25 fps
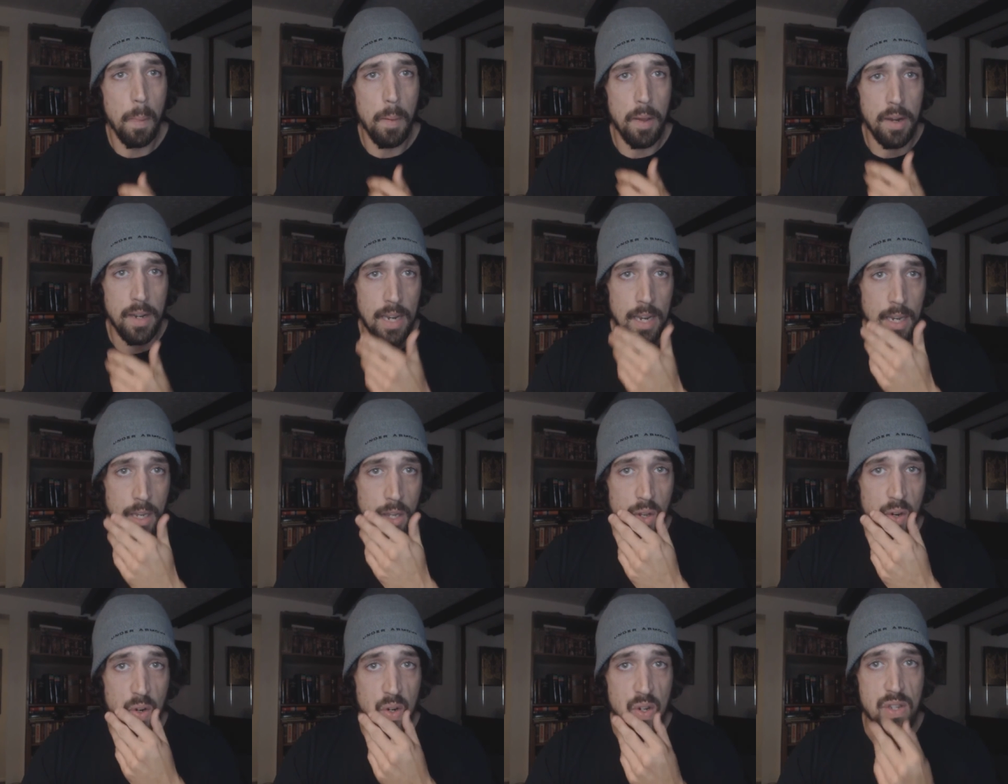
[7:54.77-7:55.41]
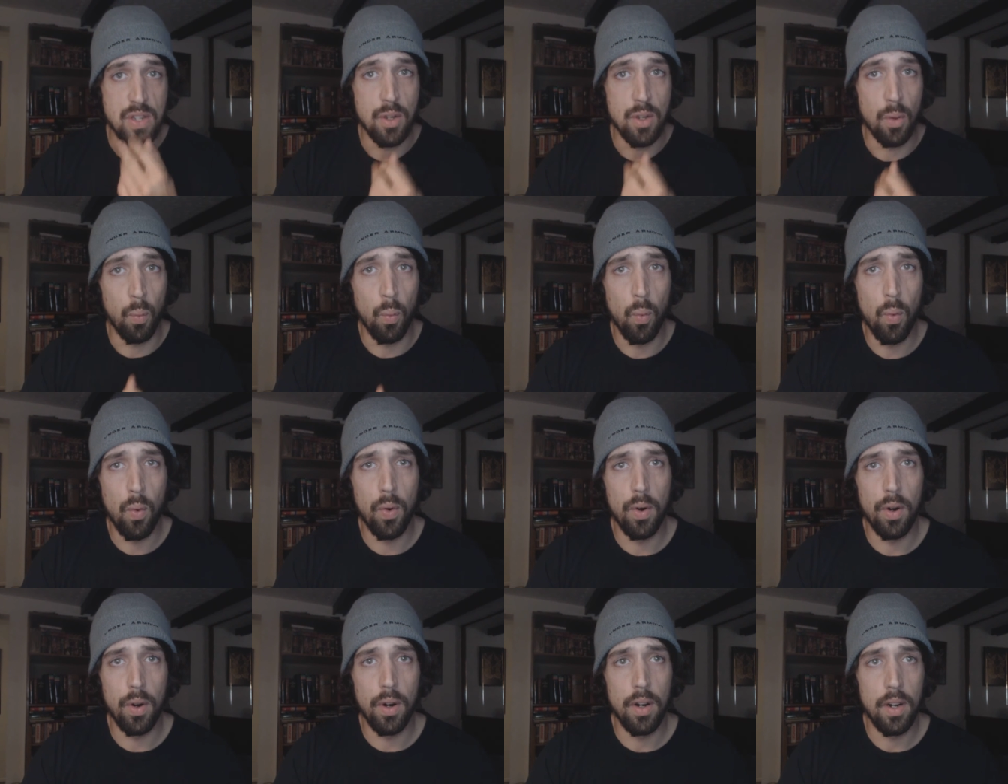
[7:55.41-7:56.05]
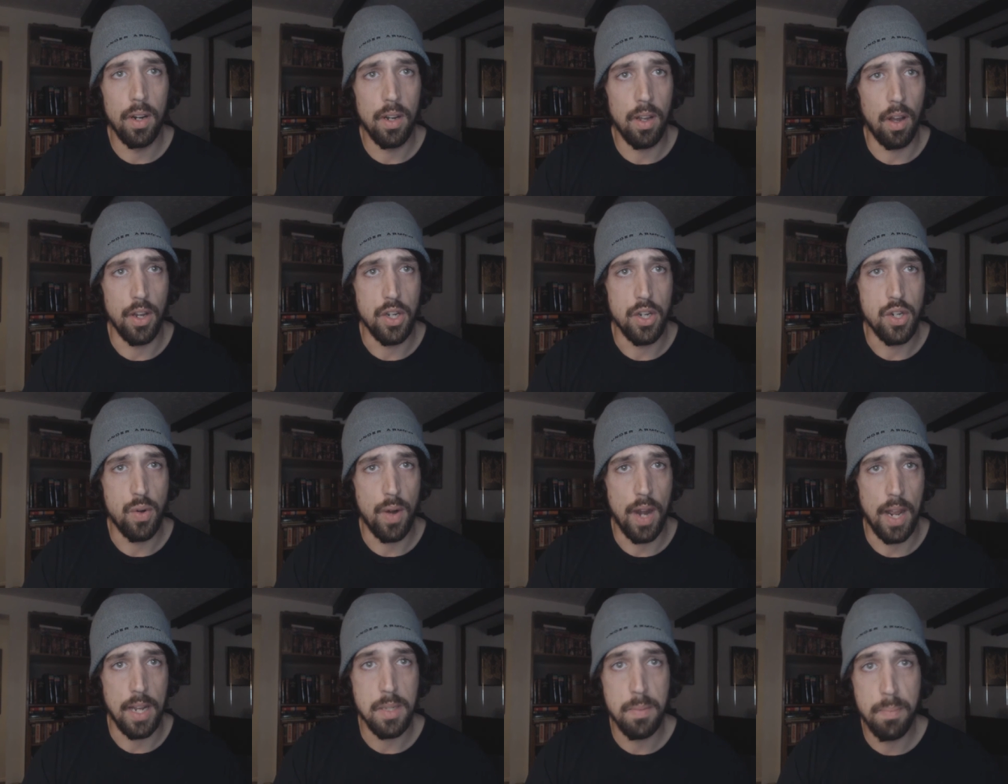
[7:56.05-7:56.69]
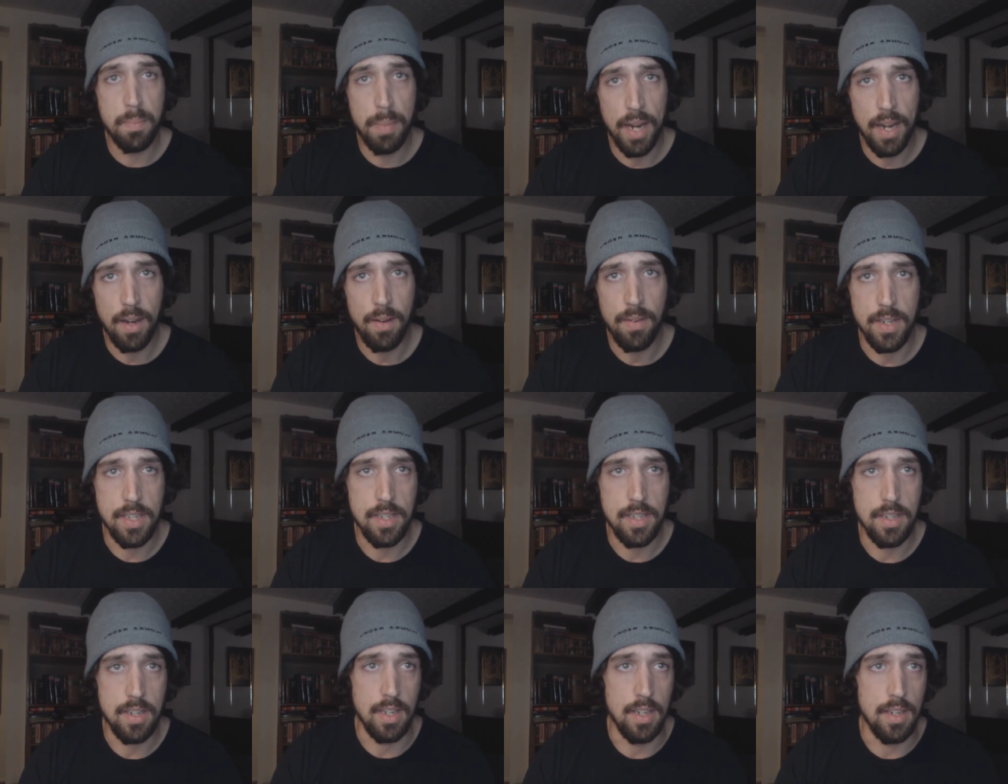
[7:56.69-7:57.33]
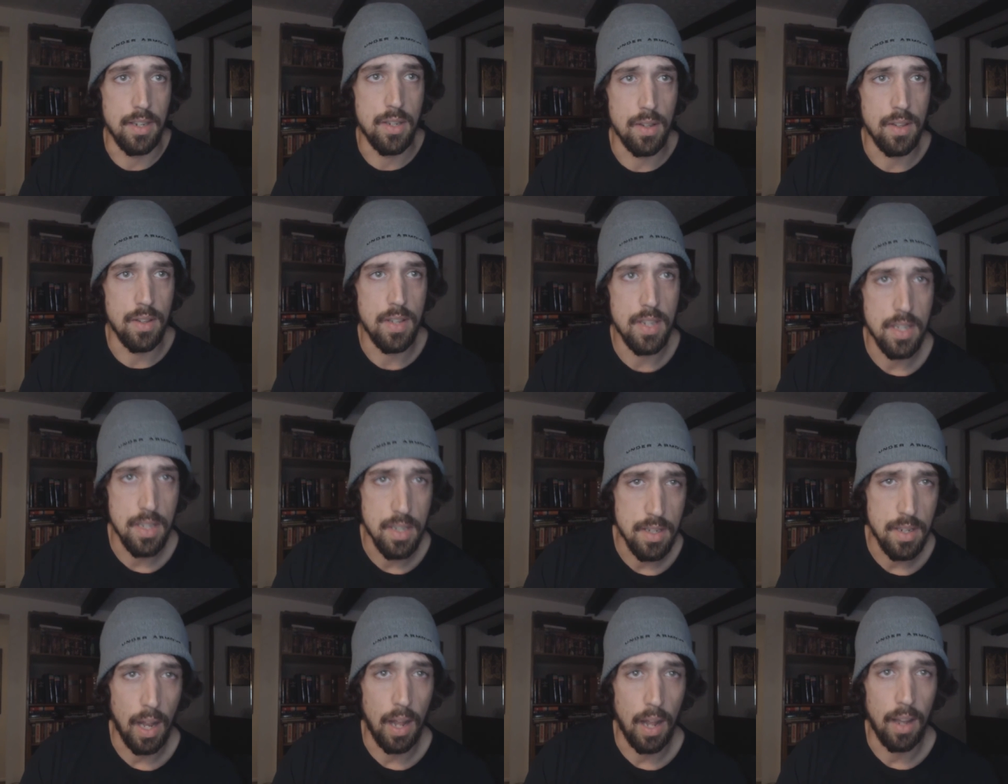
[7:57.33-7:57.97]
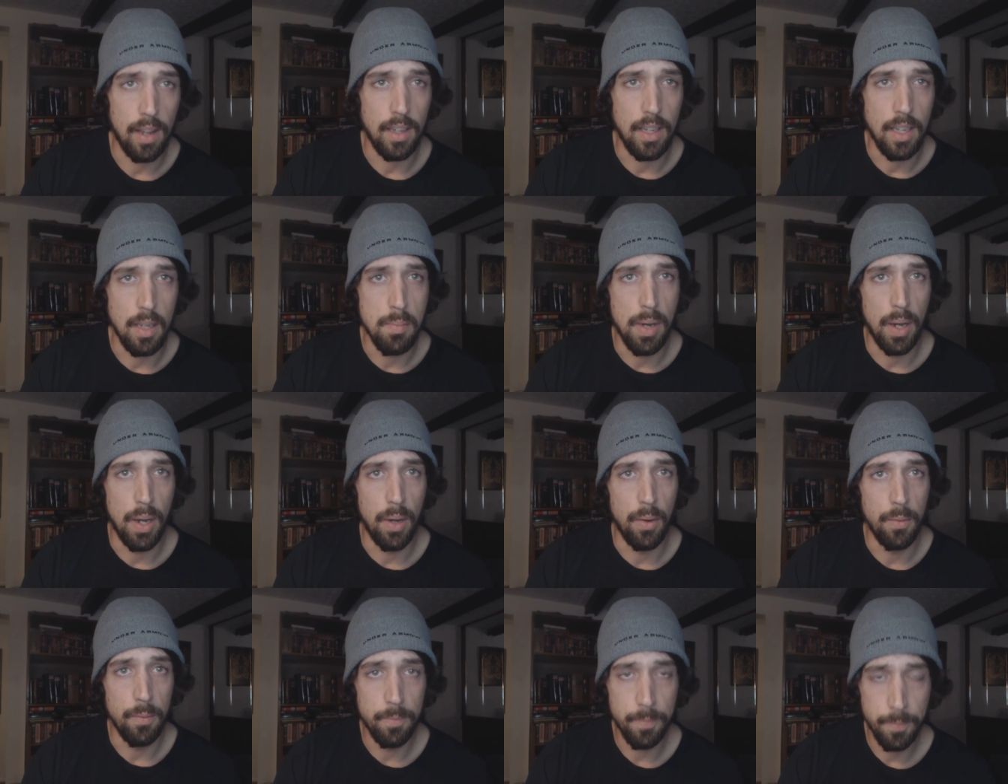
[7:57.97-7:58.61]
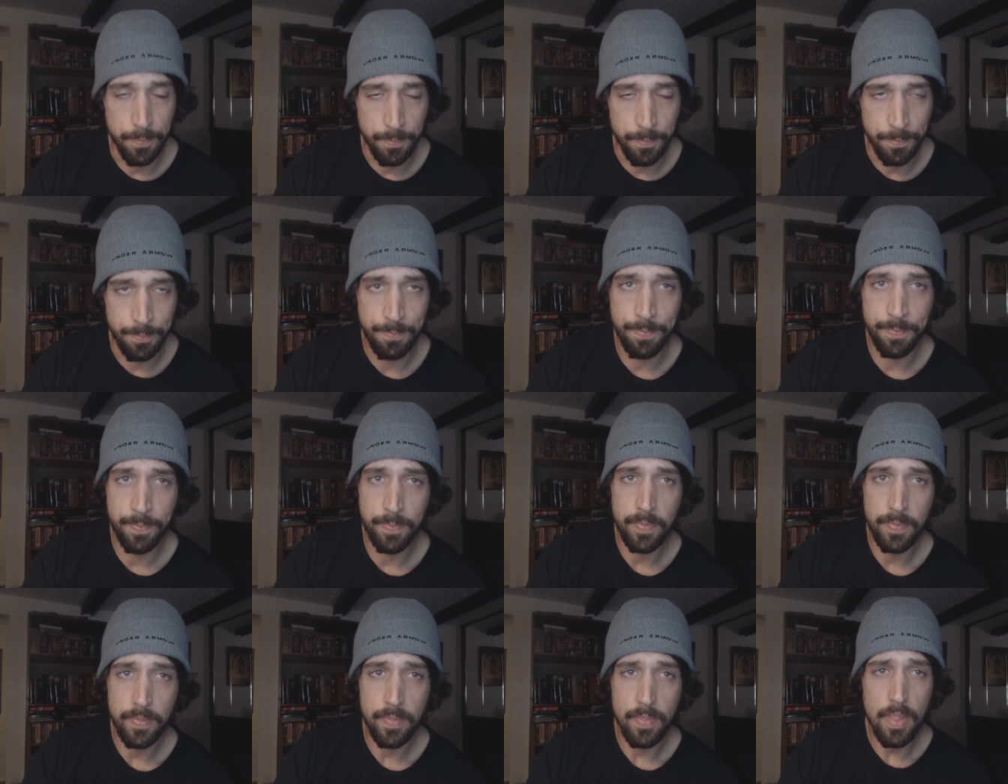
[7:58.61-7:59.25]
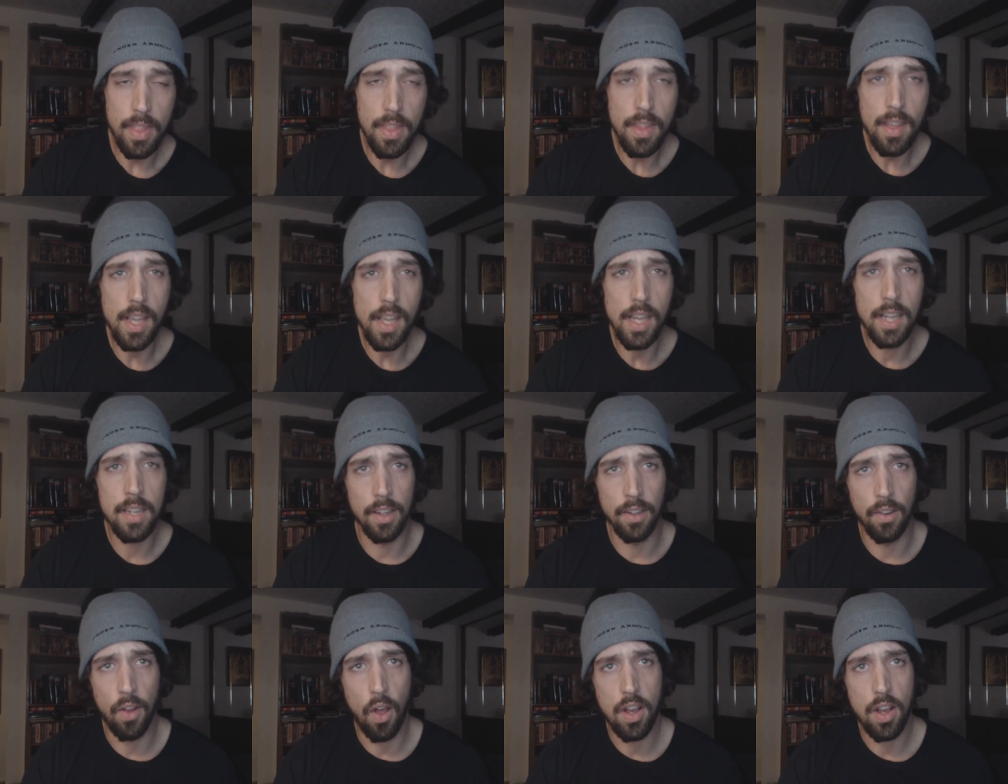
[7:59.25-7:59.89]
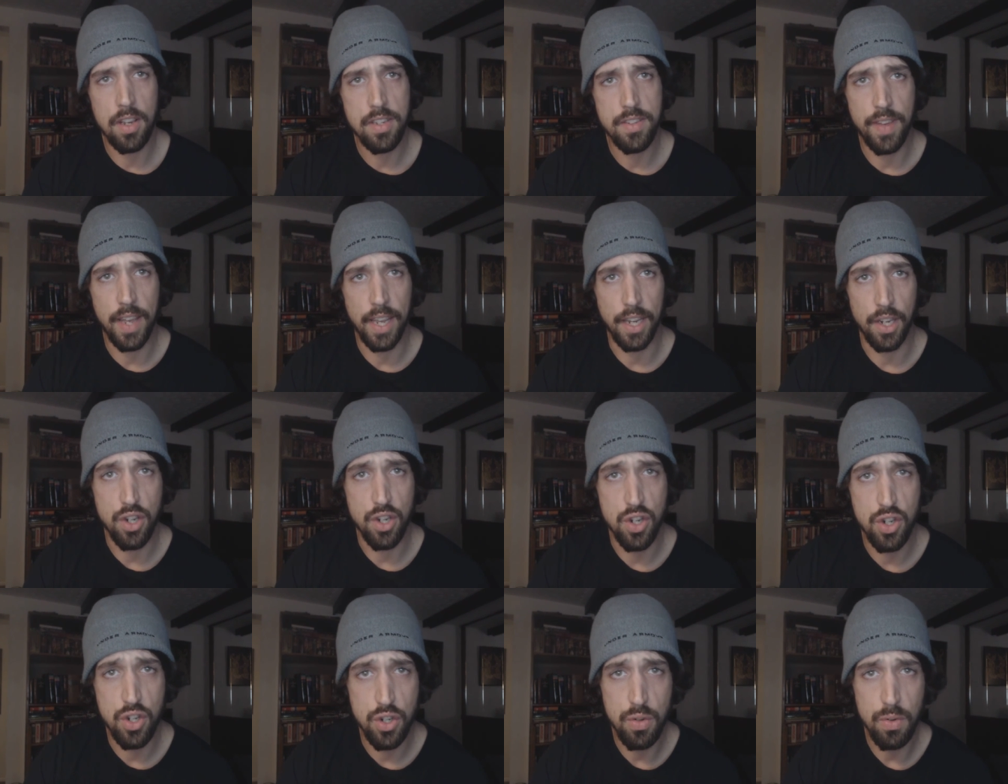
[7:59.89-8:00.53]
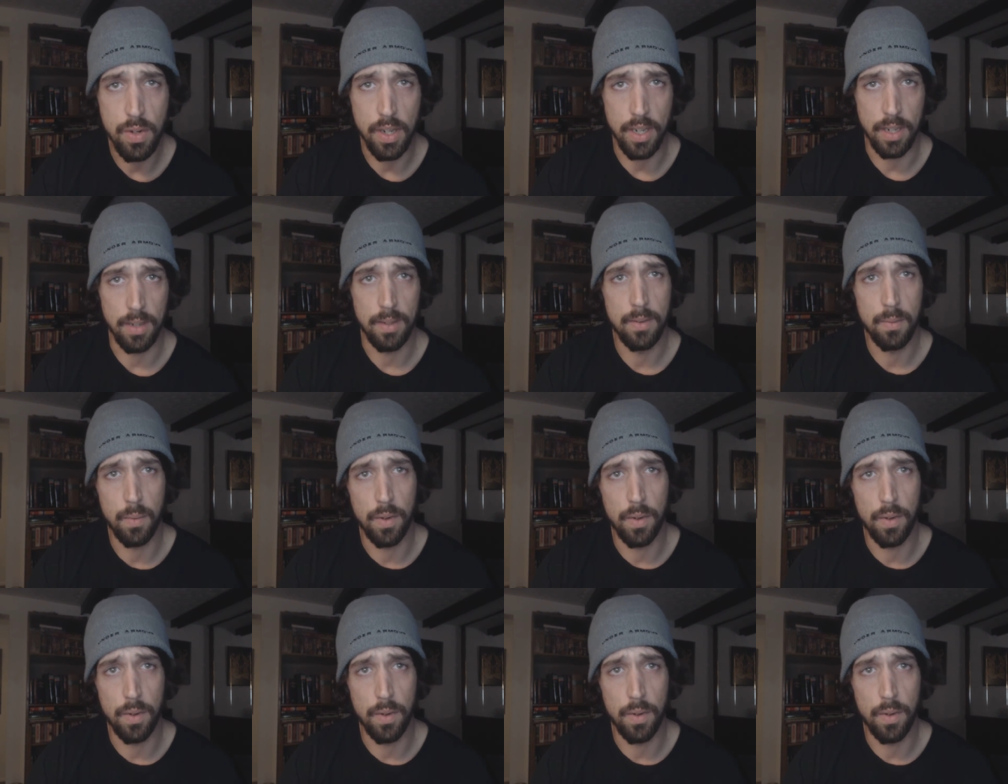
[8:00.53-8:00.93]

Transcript: And then there is the war on transparency. So this is talking about the Las Vegas shooting,